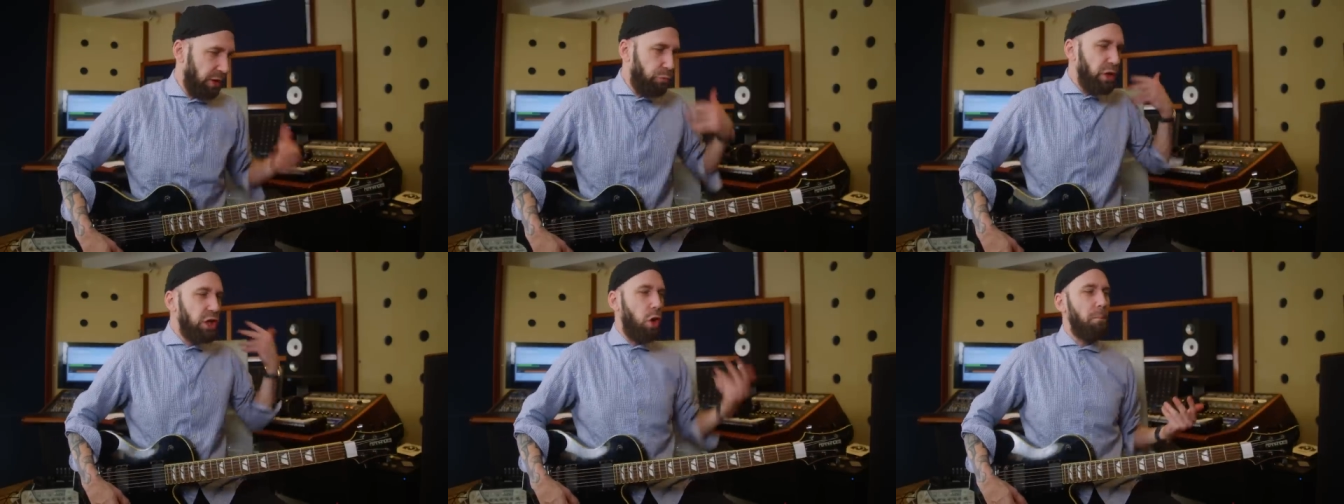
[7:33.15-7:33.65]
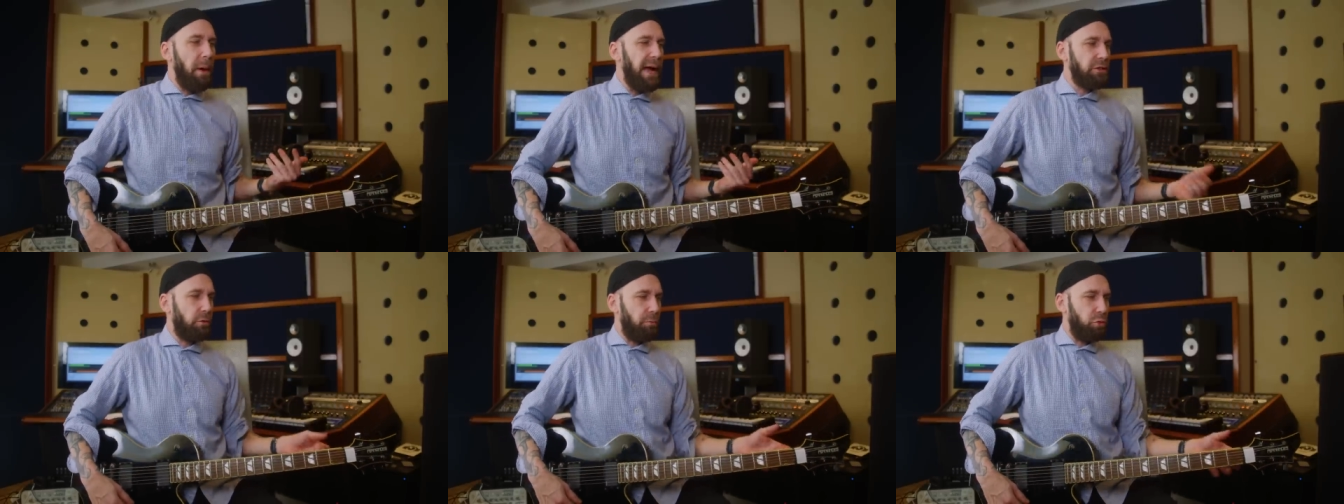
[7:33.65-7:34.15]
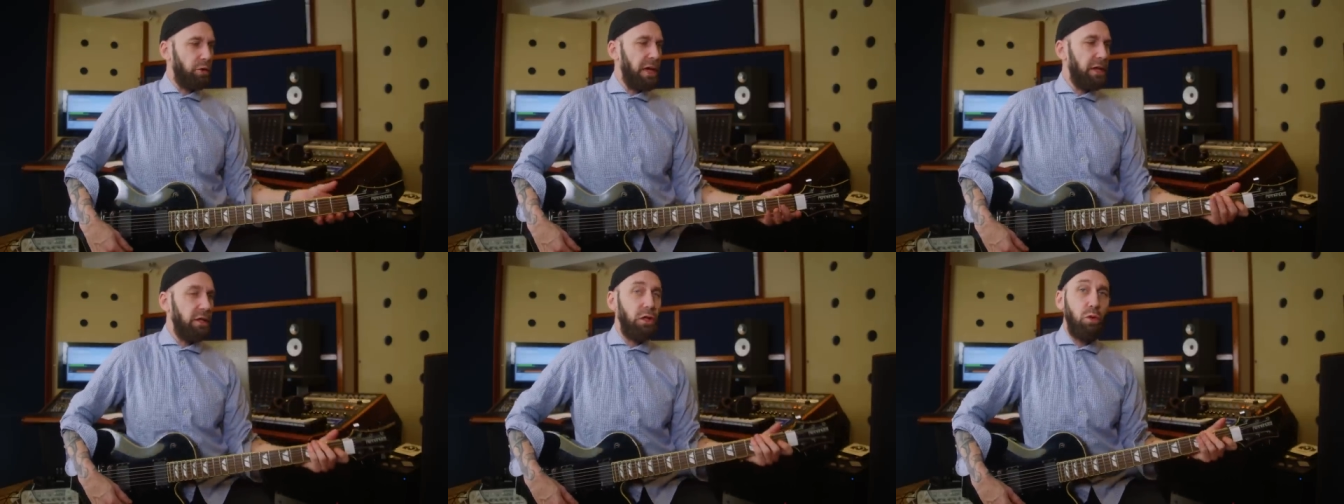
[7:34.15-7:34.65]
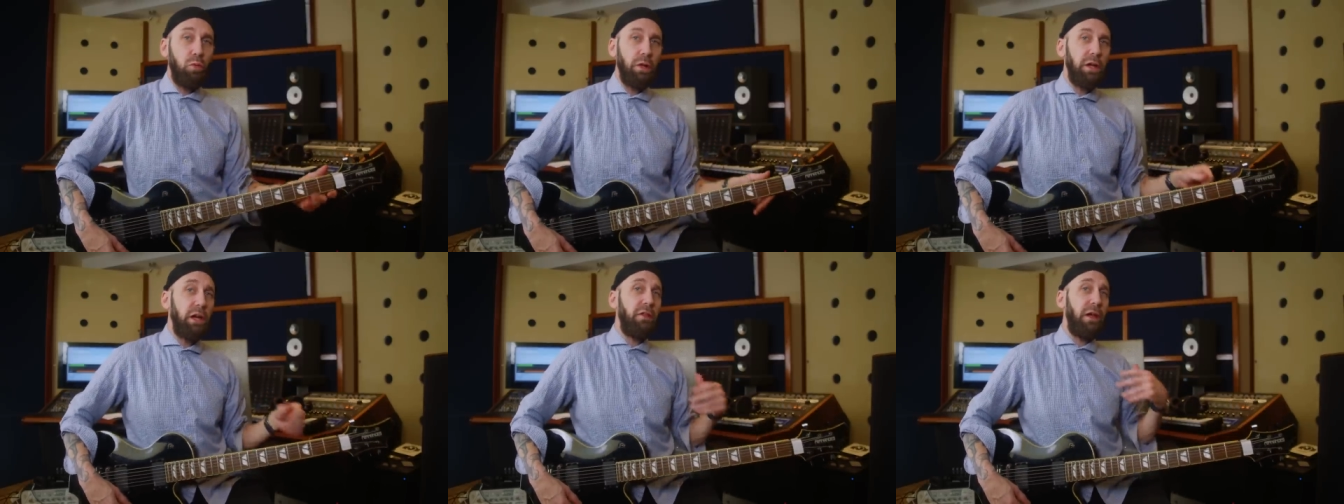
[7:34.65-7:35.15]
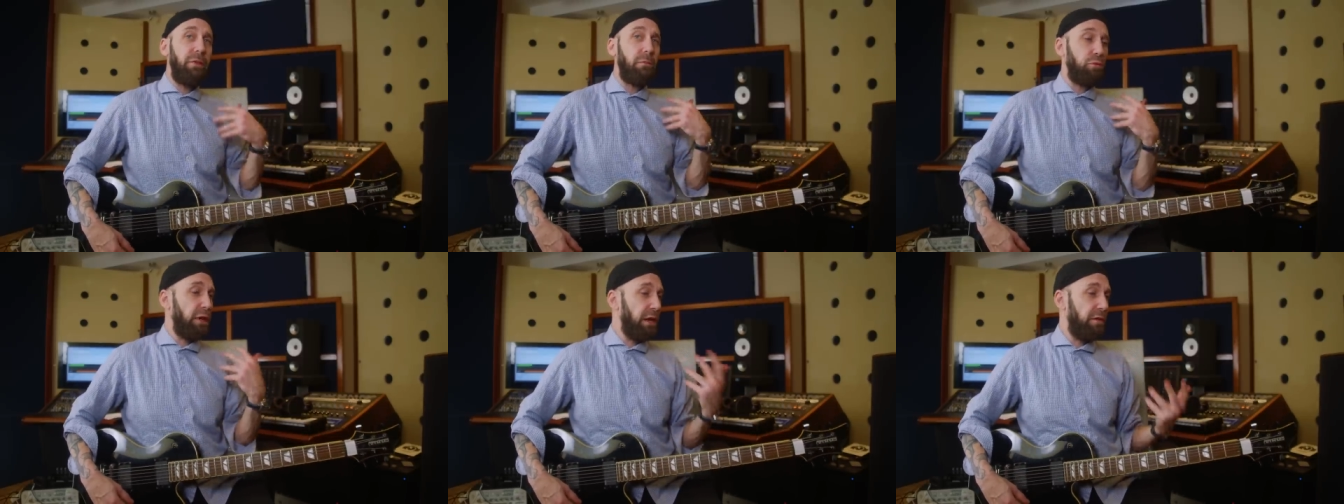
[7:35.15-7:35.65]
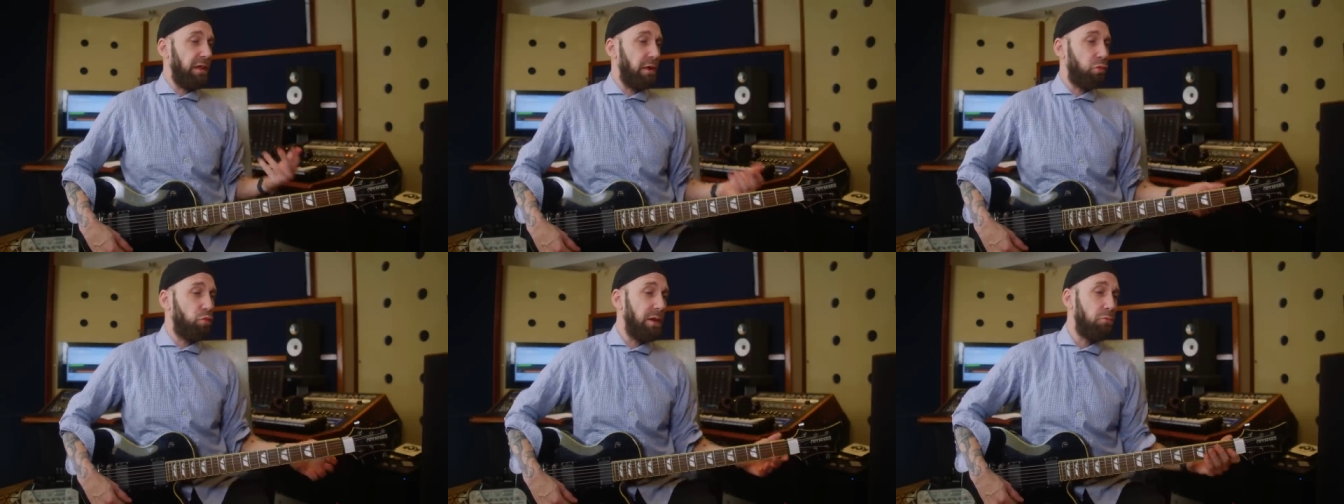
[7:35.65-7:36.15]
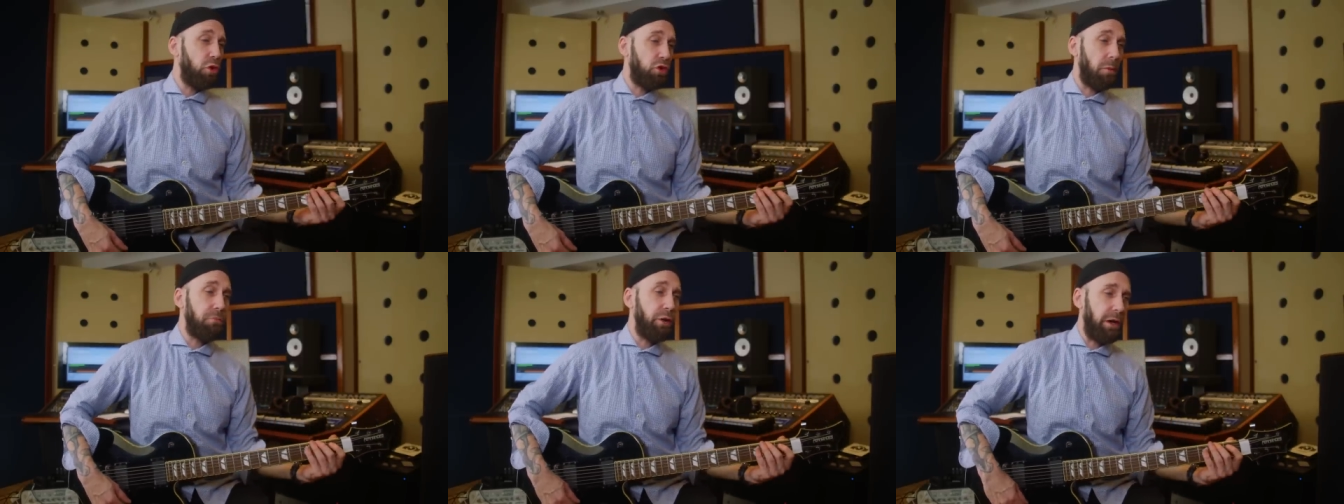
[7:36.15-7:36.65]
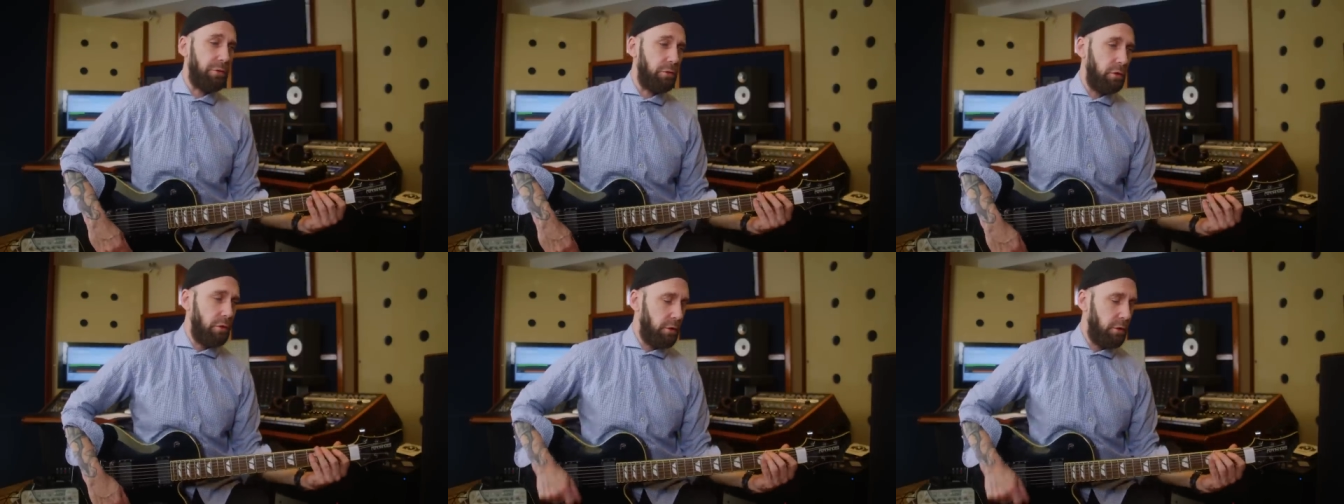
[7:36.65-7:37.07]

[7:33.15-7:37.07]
If we go back to the Brunetti, you will hear that the Brunetti sounds way more compressed.